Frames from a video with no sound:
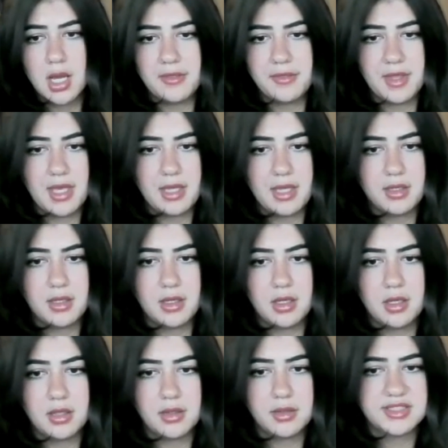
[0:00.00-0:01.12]
and then
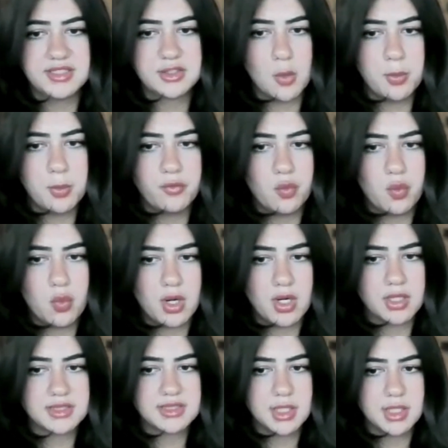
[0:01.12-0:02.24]
the scope of work.
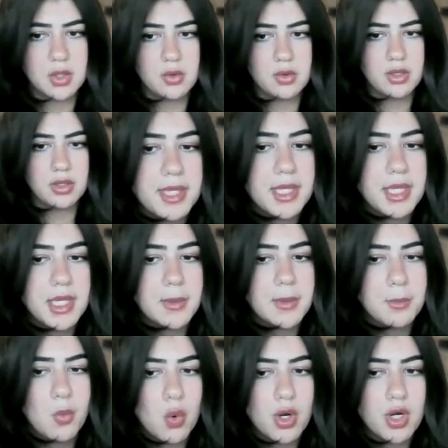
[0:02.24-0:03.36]
So, the
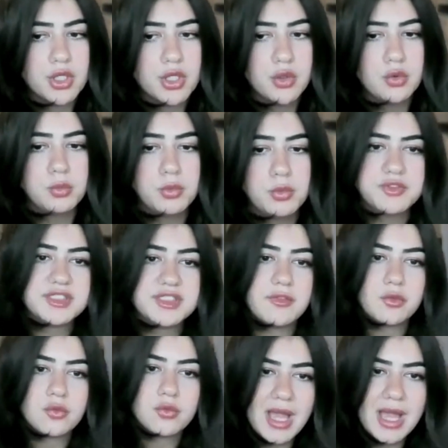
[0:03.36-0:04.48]
more you move
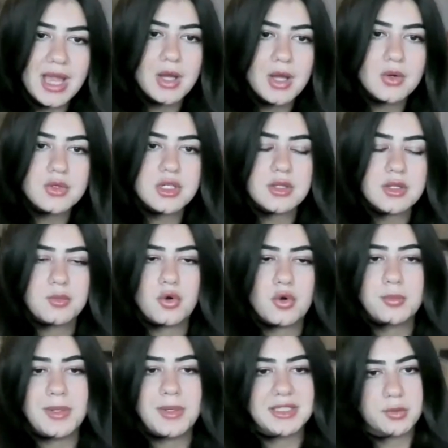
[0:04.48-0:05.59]
stuff around and the more
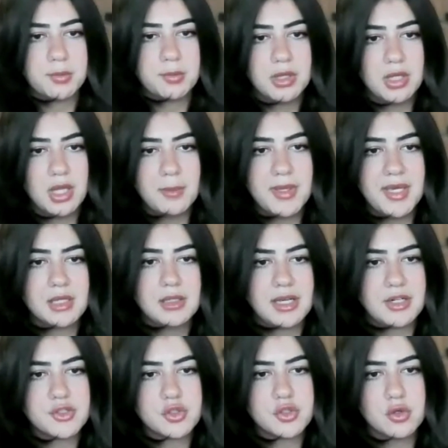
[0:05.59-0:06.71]
you mess with plumbing,
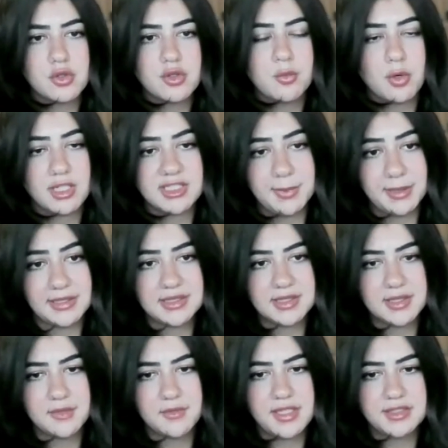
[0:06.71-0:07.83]
electrical, the more
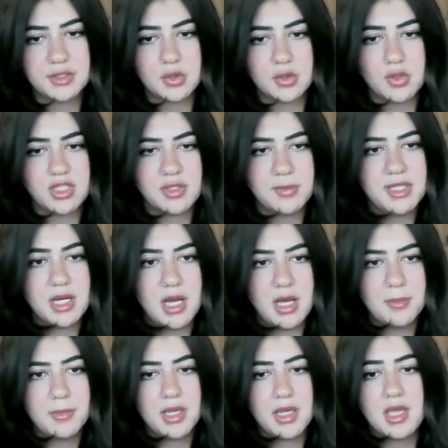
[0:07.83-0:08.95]
expensive things are going to
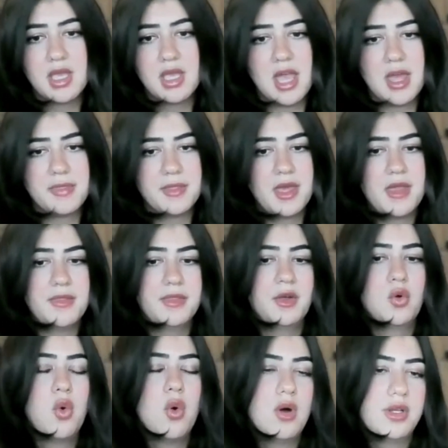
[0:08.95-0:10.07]
become. And then the
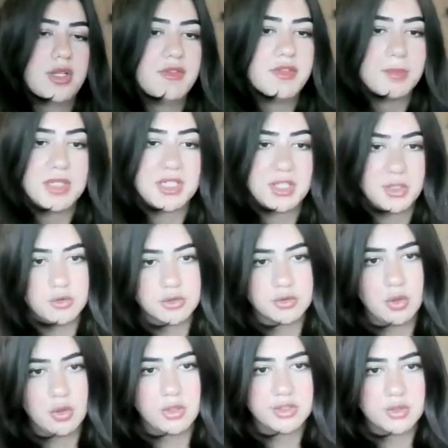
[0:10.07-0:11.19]
quality of the materials
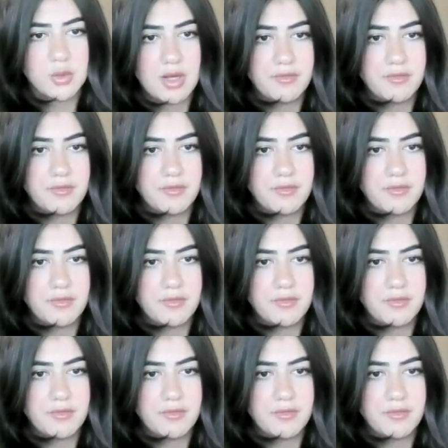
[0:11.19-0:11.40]
will also